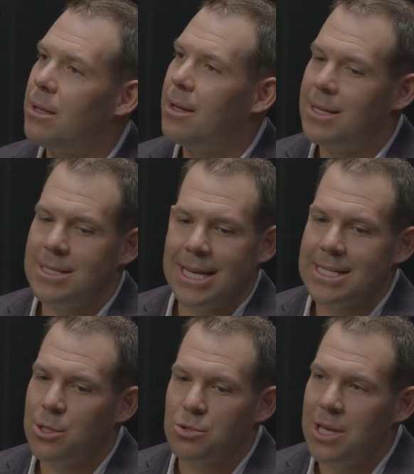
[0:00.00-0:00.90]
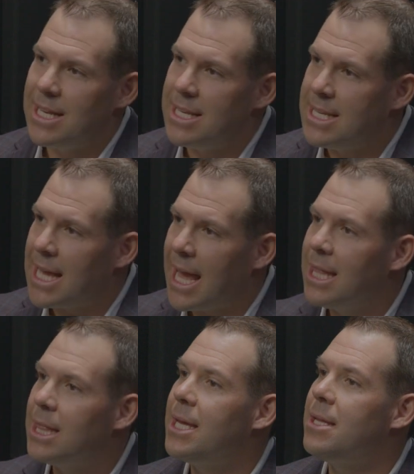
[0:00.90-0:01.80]
is that it's those
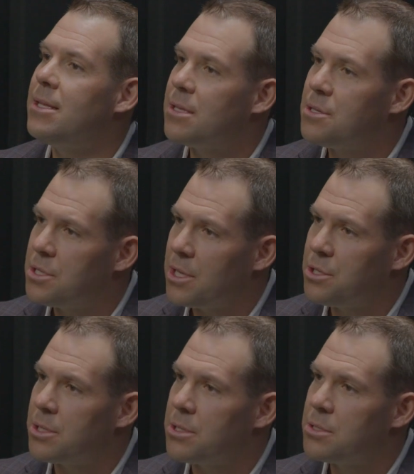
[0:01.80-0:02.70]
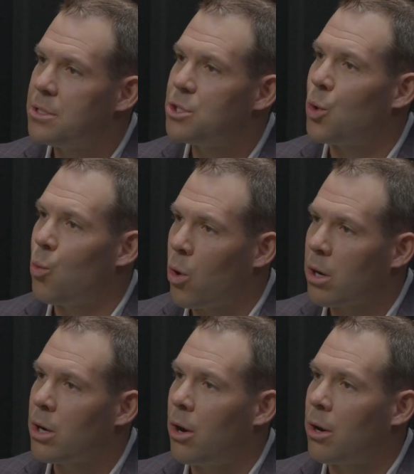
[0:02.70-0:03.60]
daily decisions to
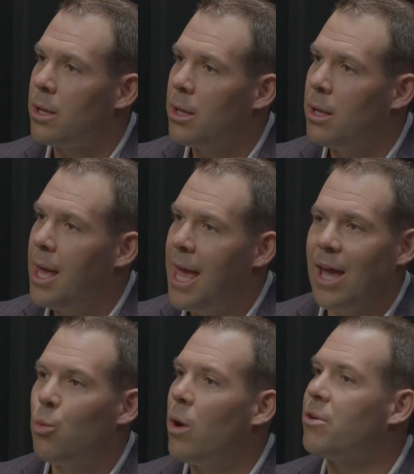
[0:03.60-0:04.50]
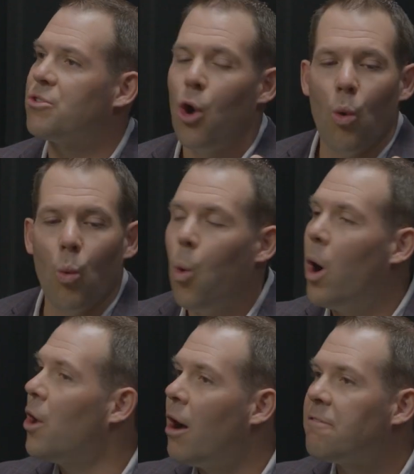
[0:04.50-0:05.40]
work hard. And whether it's
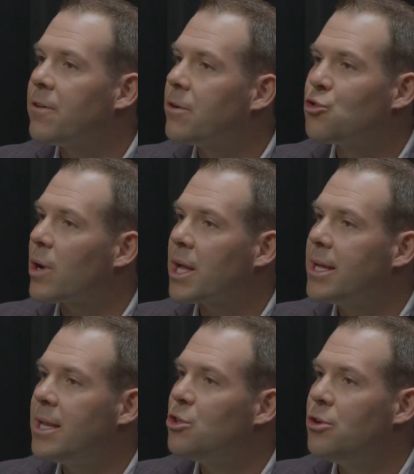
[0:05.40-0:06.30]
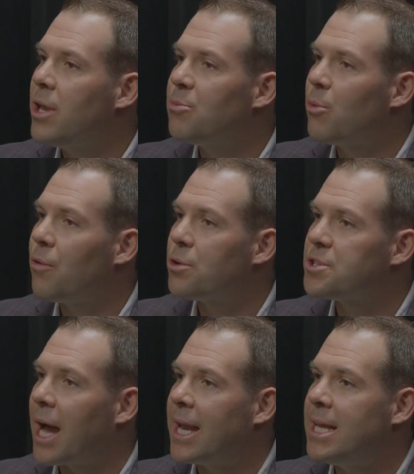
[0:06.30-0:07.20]
one offer trickling in 2 days before
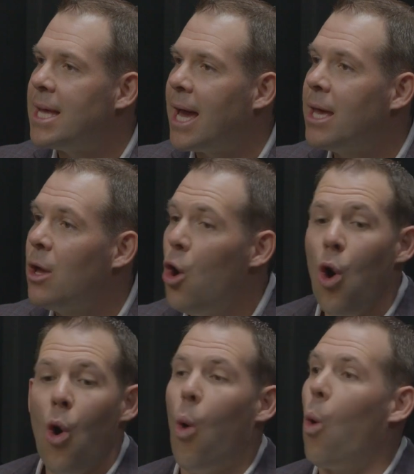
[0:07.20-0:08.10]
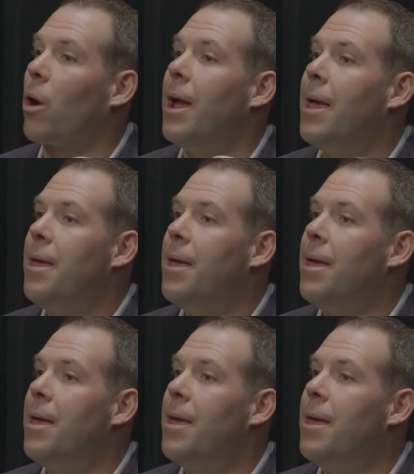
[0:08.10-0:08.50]
signing day or